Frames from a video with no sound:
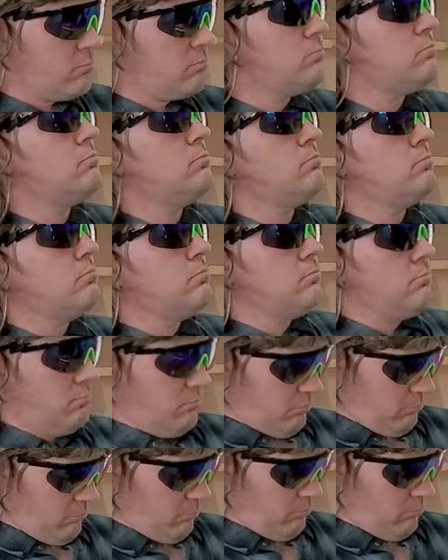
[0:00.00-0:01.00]
I went for it.
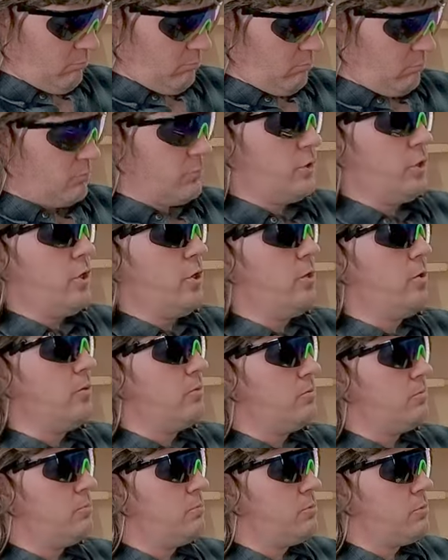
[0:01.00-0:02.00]

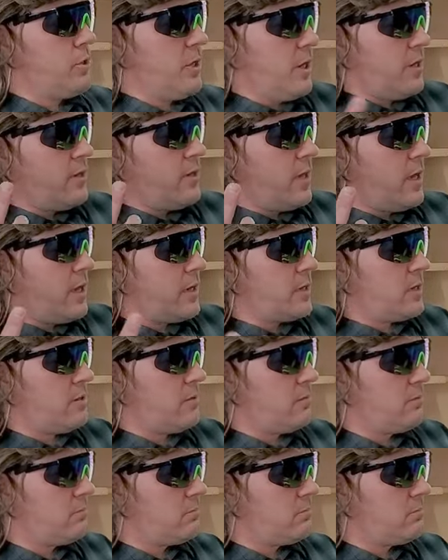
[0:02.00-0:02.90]
Dude, so how do you like